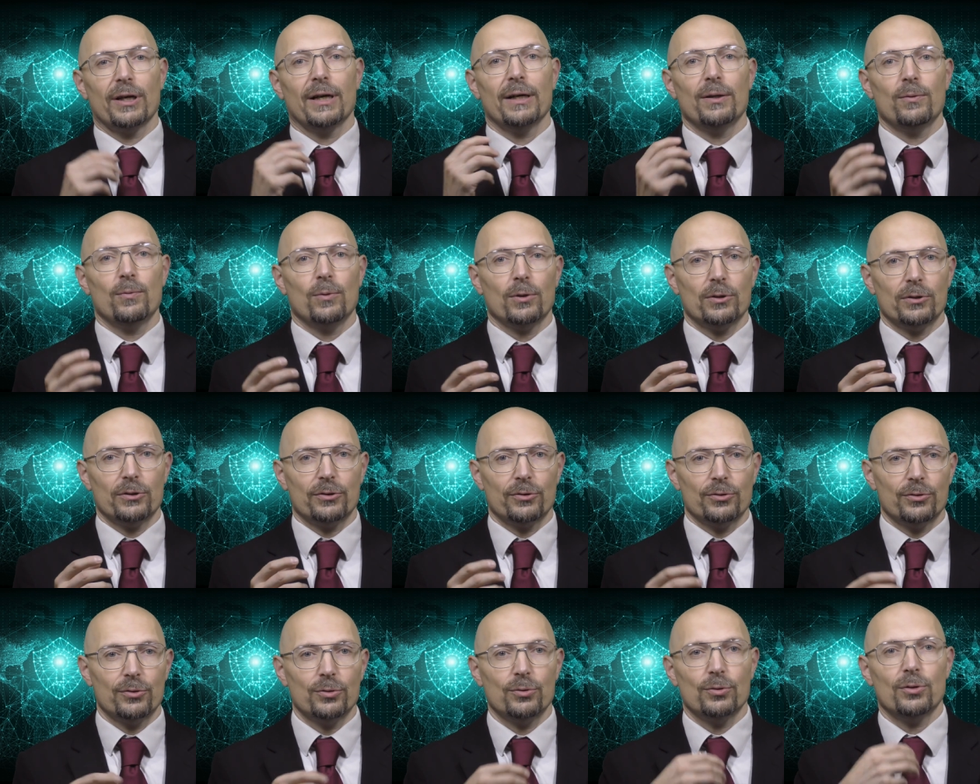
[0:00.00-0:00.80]
I
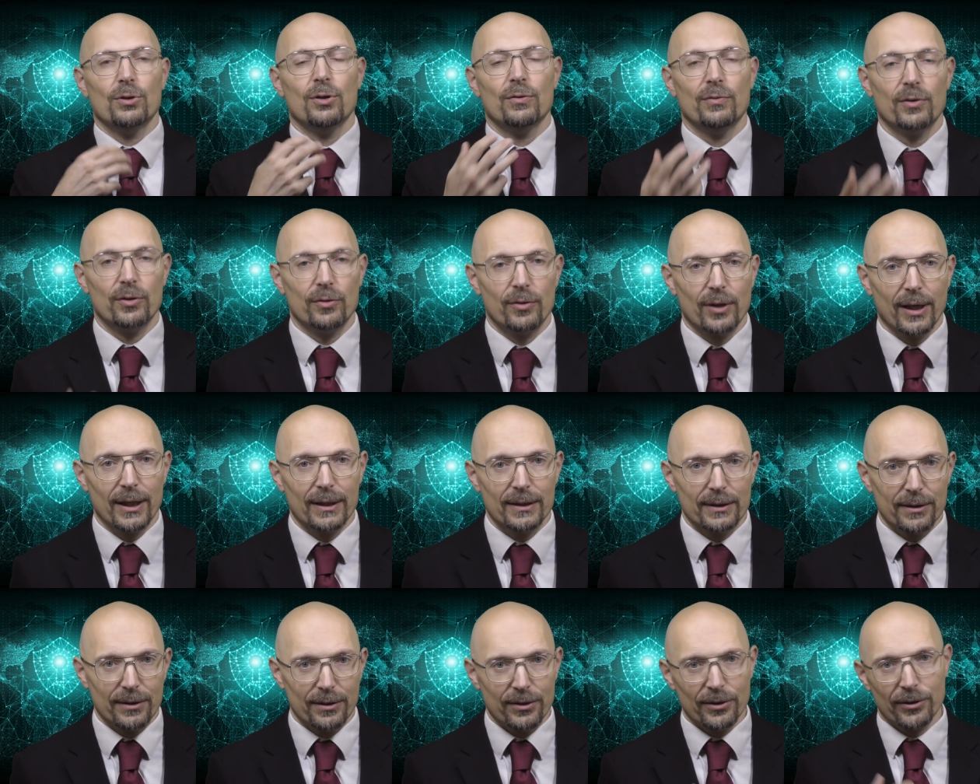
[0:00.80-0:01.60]
want to
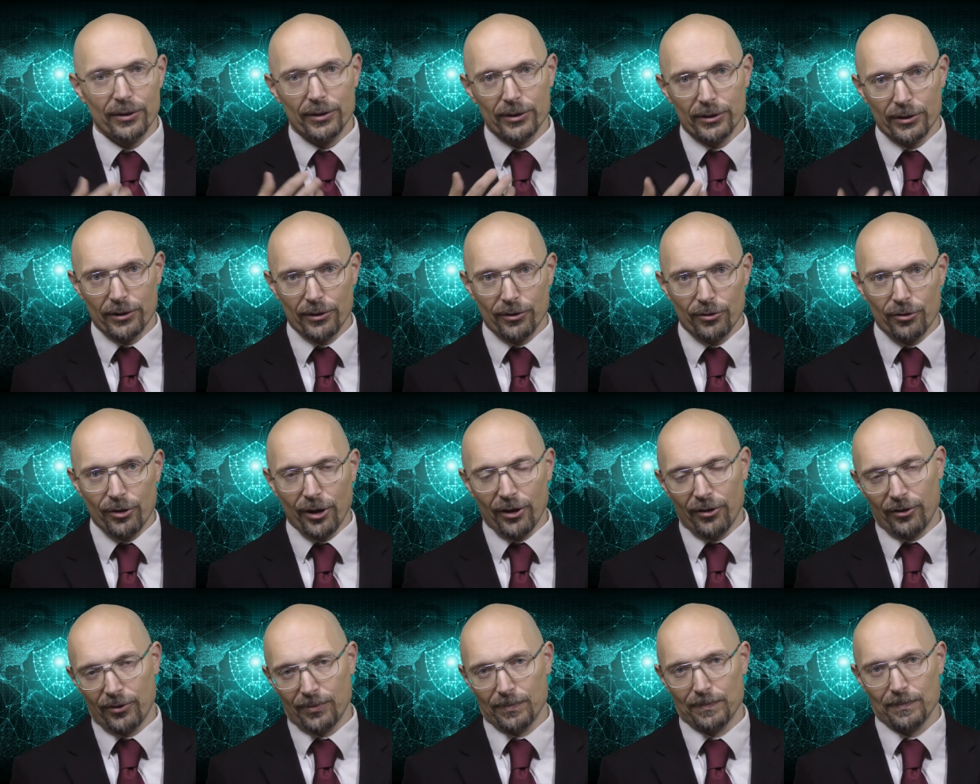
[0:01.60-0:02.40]
override the return
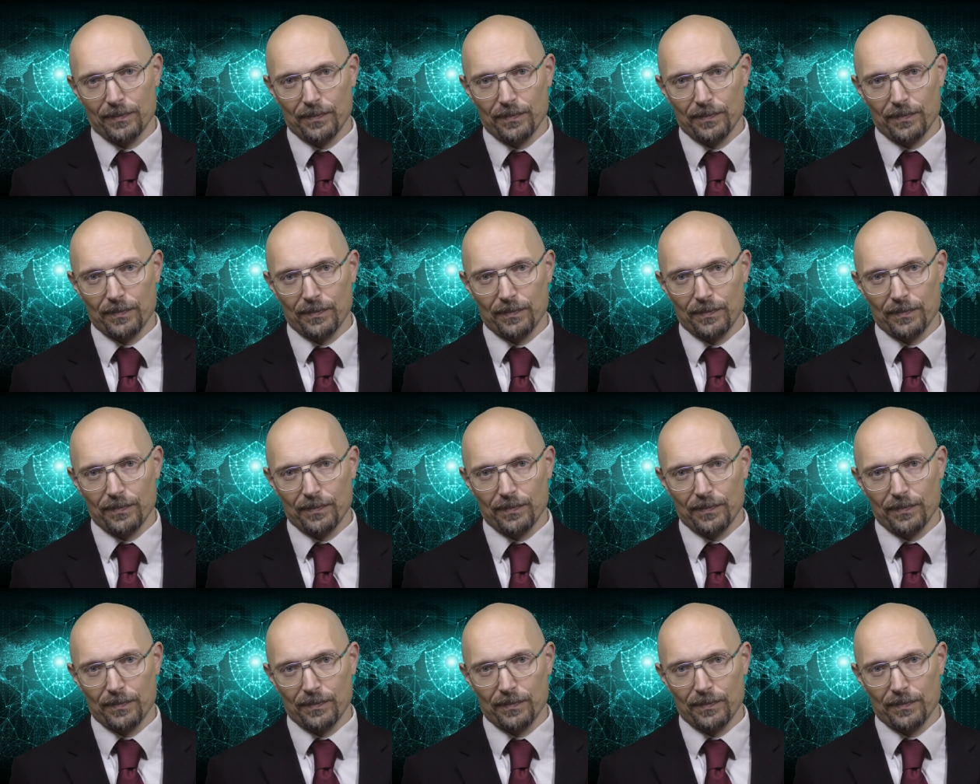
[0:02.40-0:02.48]
address.